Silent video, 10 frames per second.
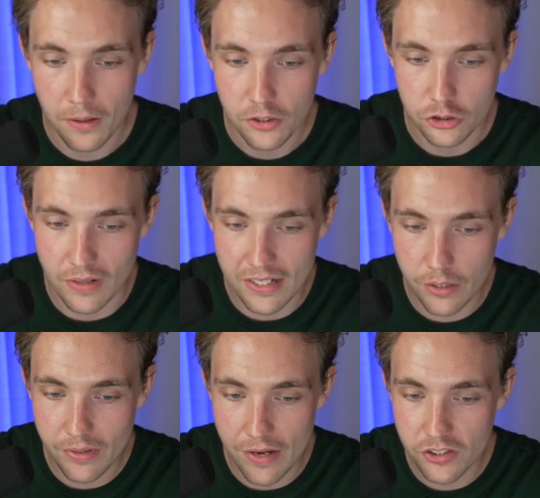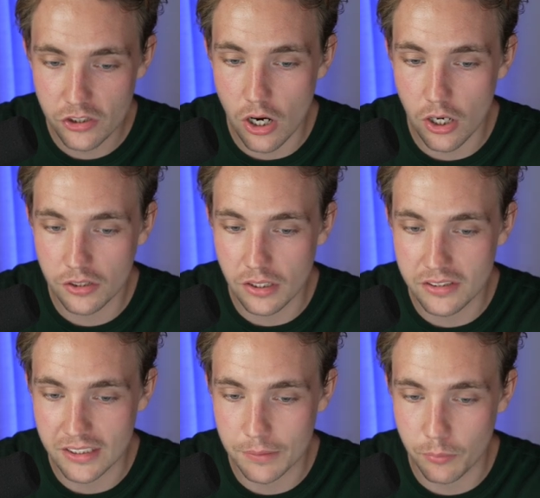So right now we have this
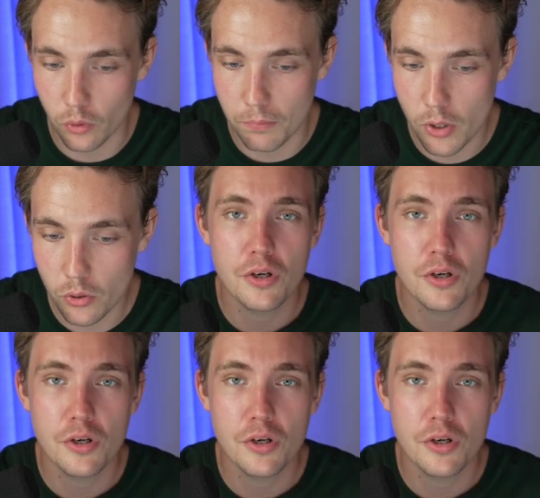undetectable mode.